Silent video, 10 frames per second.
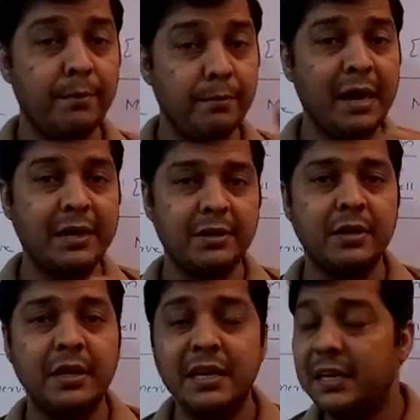but
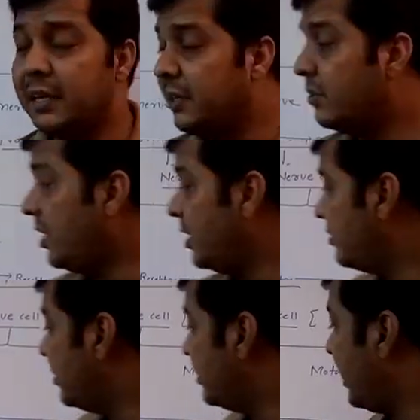
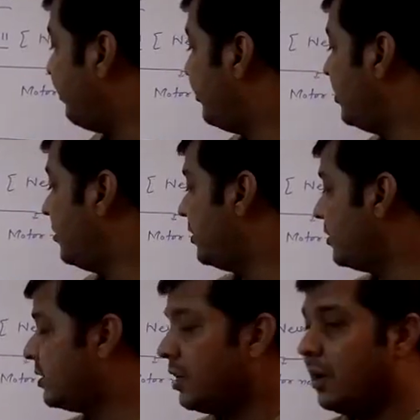these
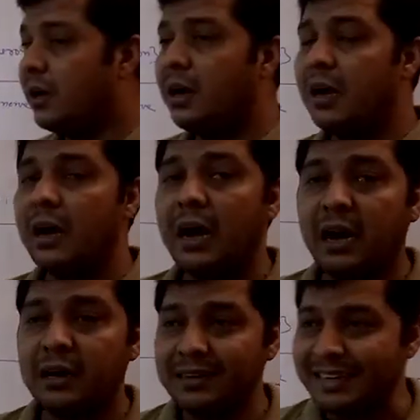receptors
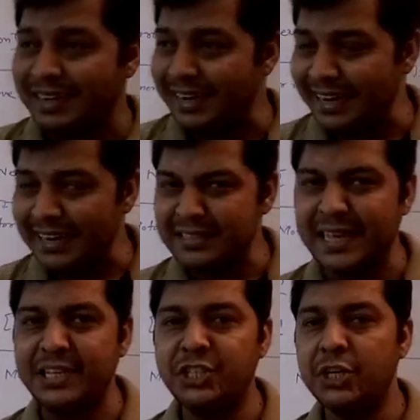are getting
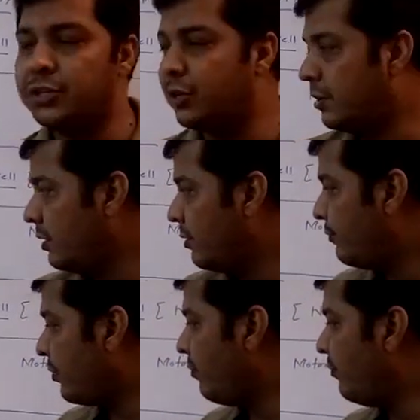sensation
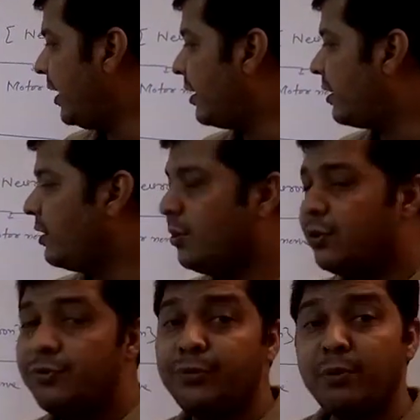from where?
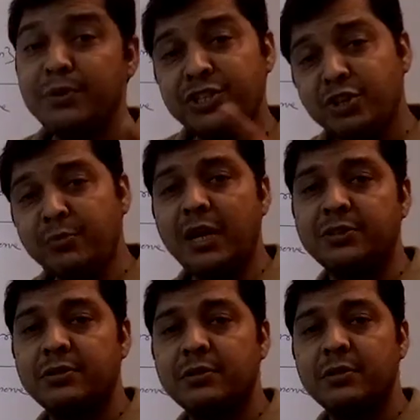From
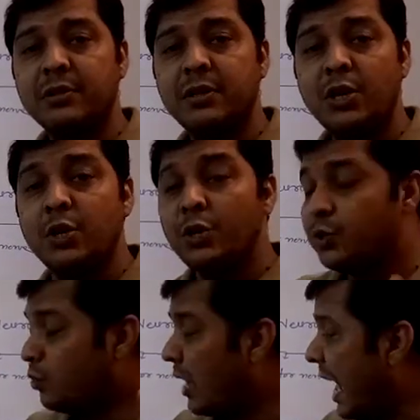stimulus.
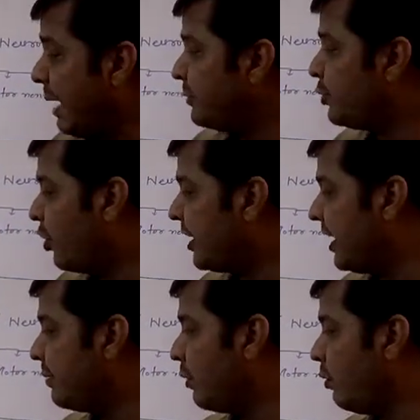So I am
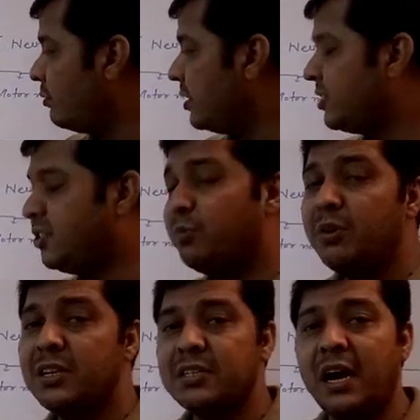talking about
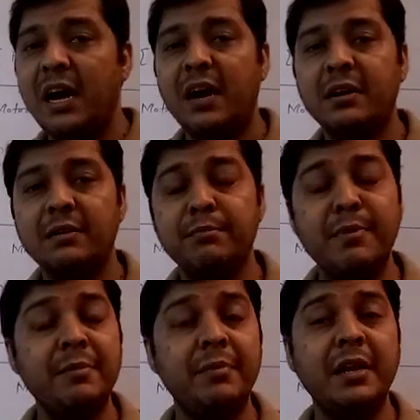stimulus are
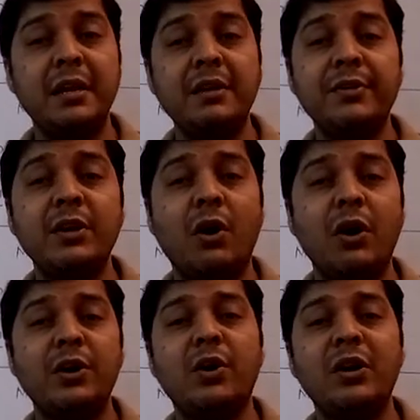maybe living
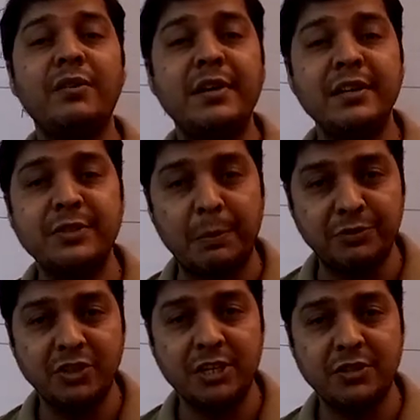or non-living
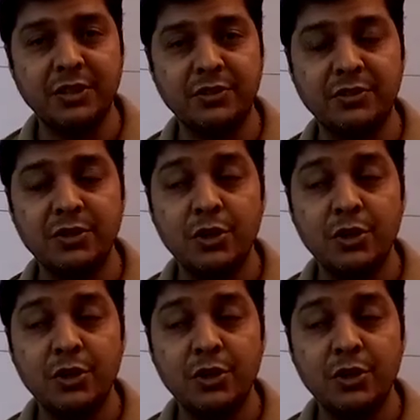substances.